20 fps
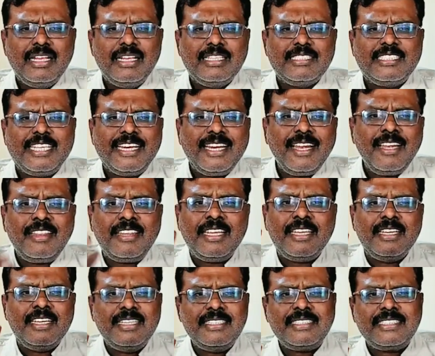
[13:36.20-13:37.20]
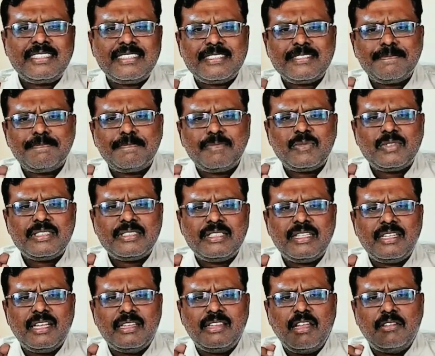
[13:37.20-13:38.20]
Second thing is,
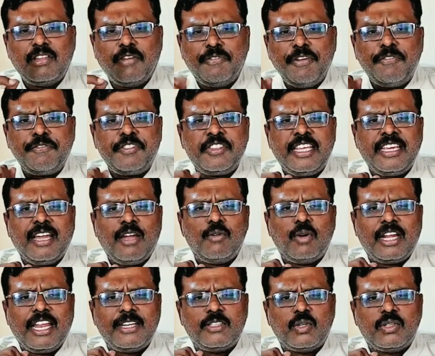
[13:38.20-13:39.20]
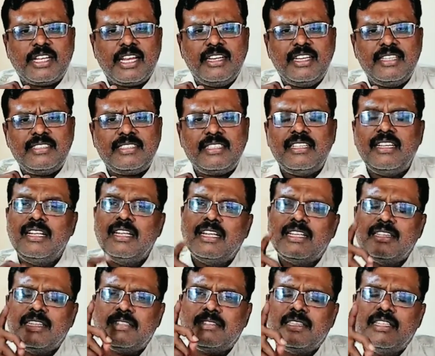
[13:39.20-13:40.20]
the fifth thing I would like to tell is,
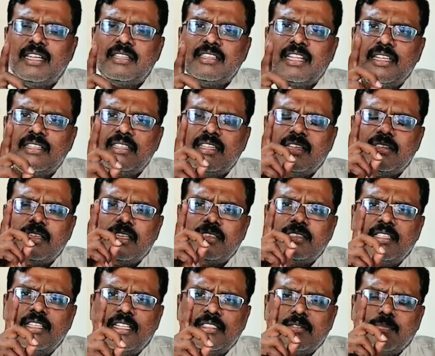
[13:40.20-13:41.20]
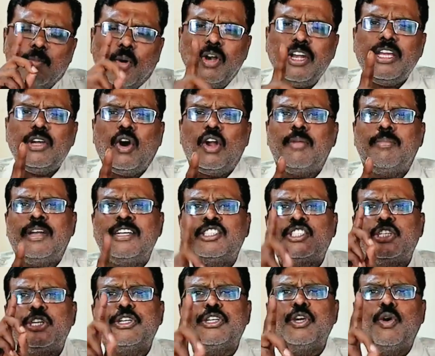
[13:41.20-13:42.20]
the Modi government
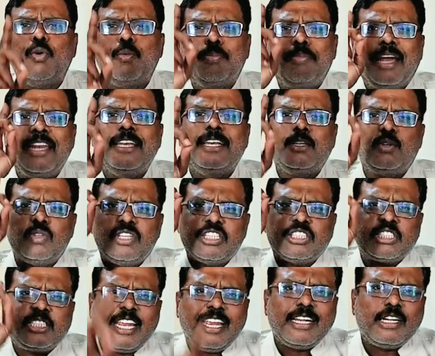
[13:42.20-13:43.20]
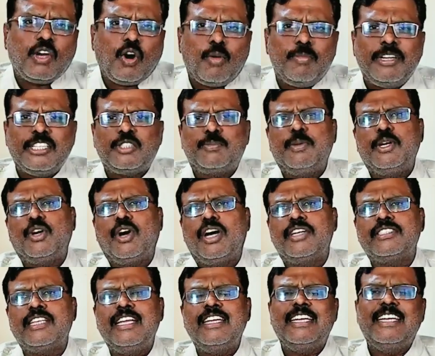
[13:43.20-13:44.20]
should give money to the state governments,
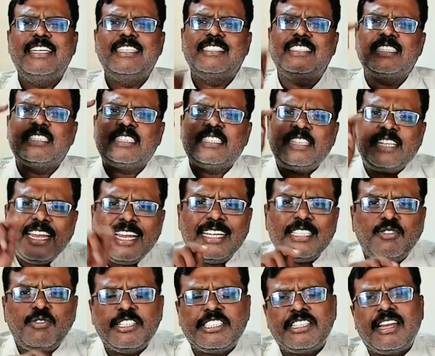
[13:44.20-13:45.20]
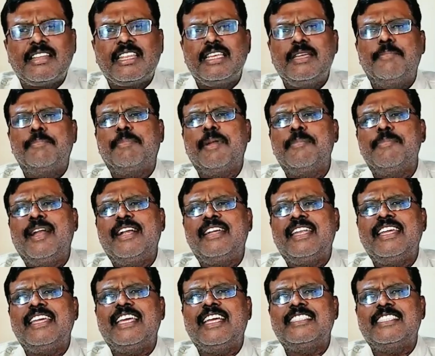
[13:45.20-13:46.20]
because it is the states which are the
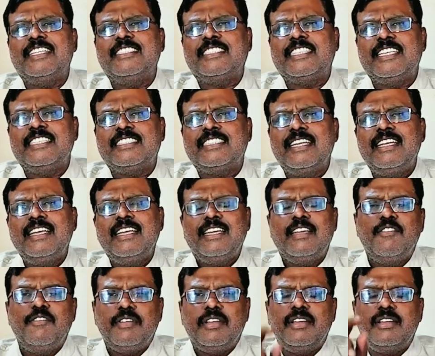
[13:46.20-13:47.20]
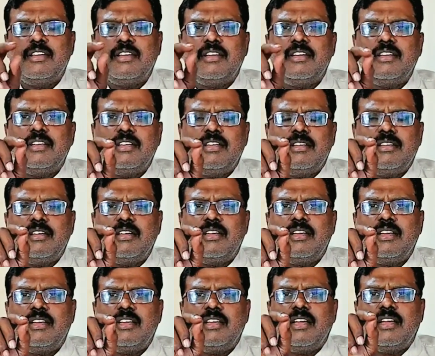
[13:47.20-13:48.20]
implementing agencies
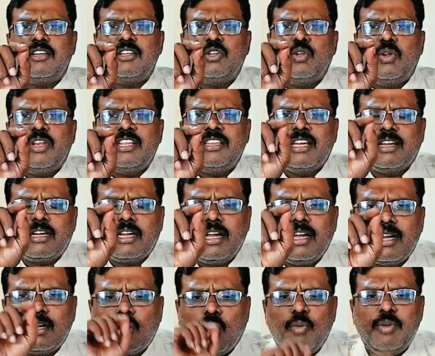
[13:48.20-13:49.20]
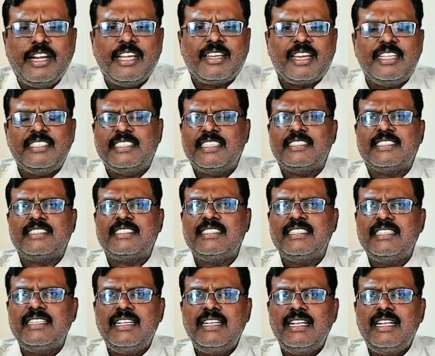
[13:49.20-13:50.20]
during the COVID crisis.
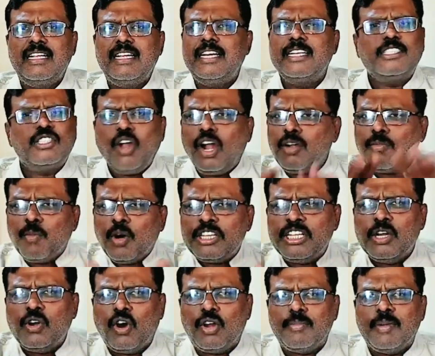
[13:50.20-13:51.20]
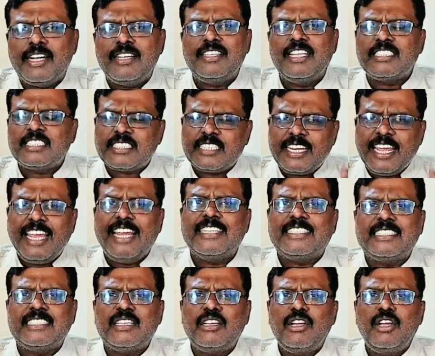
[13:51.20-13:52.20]
It's not Modi government. The
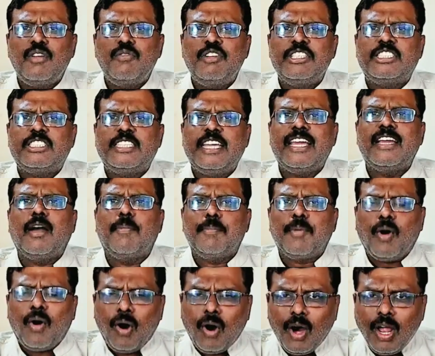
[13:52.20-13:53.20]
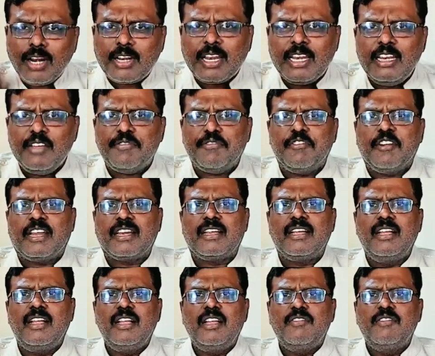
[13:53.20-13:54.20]
states which take up all relief
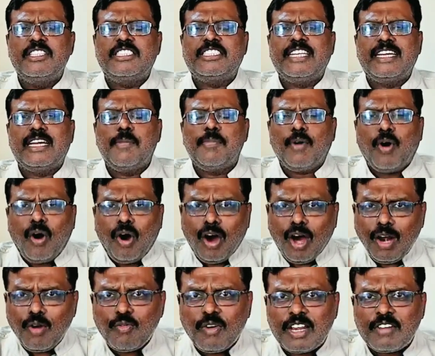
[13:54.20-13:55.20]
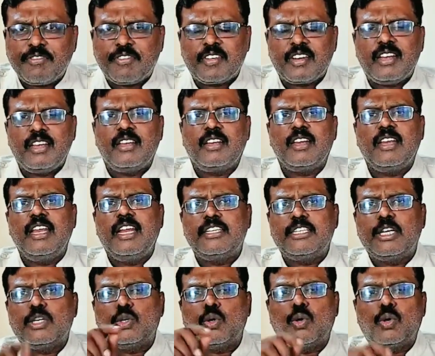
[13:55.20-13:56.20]
work, which take up all work
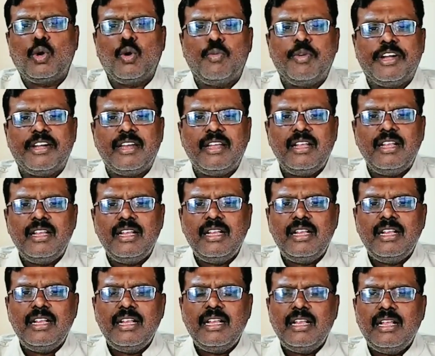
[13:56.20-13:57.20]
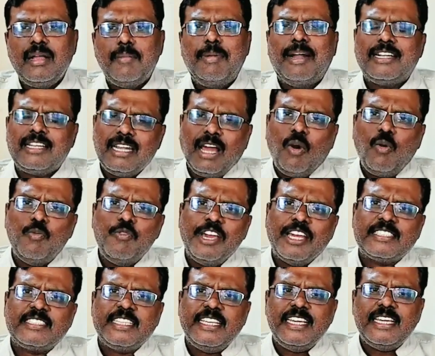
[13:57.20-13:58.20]
related to COVID. But now we are
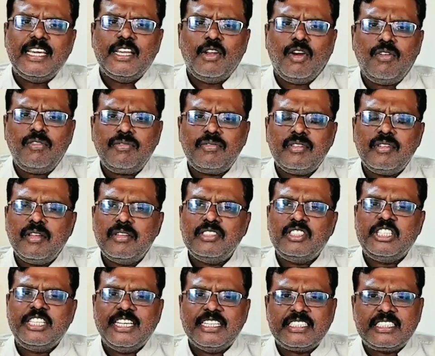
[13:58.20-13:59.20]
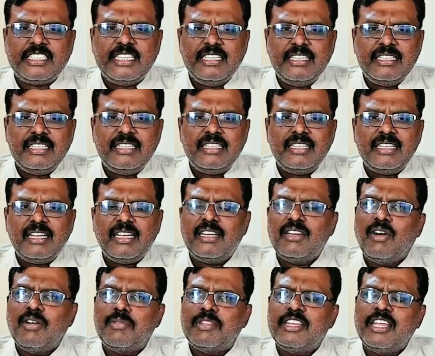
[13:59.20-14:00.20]
seeing, GST,
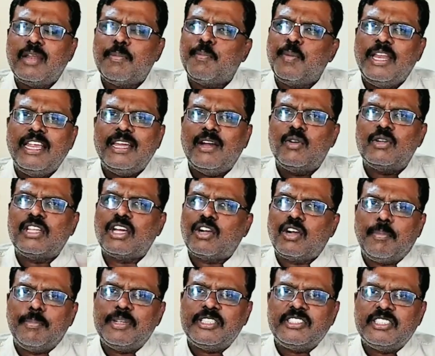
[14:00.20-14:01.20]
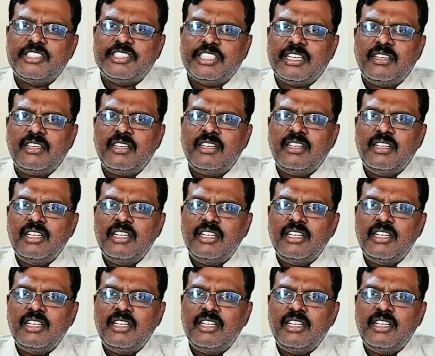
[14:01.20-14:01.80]
they are pulling out the compensation,